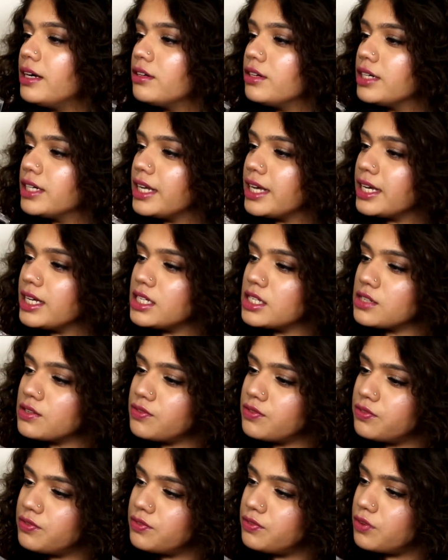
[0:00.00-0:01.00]
retails
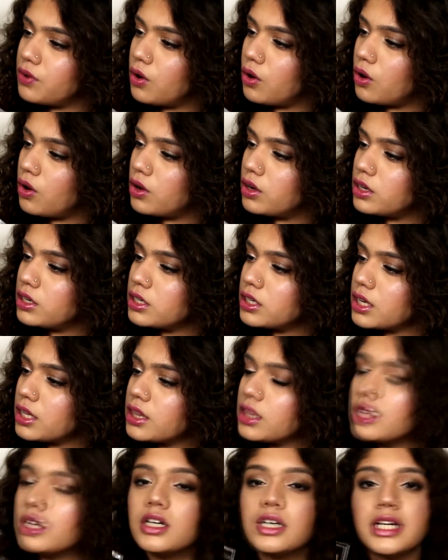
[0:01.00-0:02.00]
for
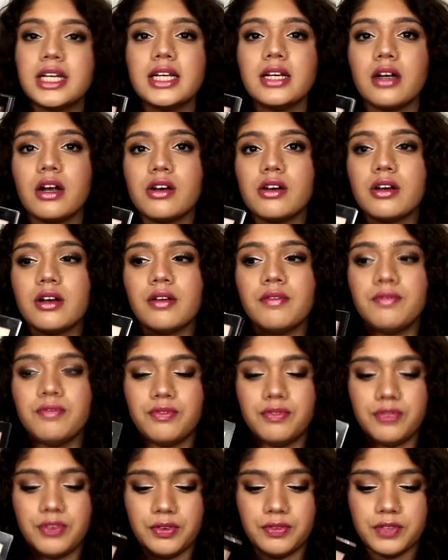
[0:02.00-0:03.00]

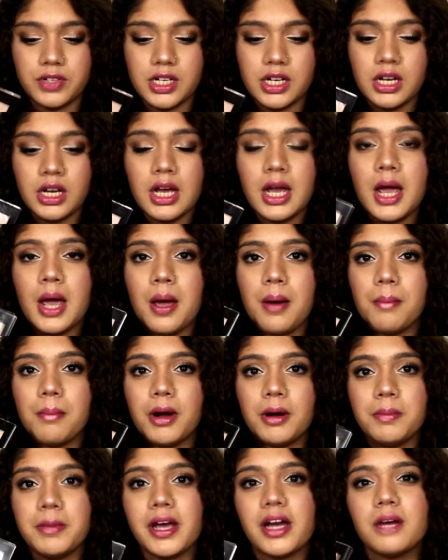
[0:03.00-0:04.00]
1350,
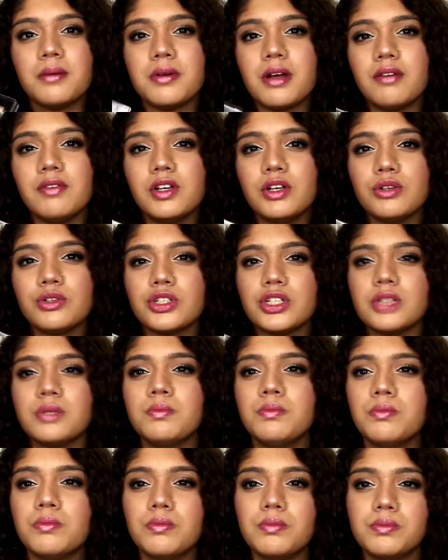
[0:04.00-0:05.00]
but Makeup
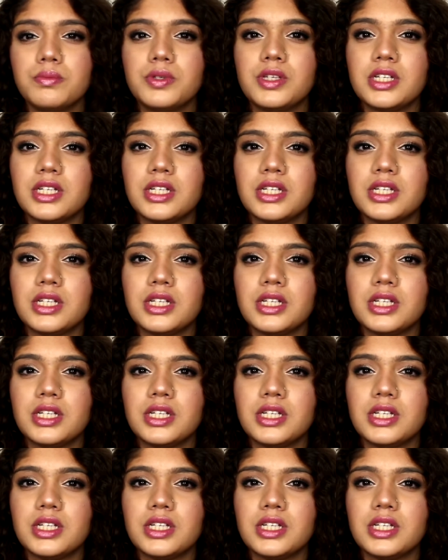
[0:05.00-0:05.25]
Revolution,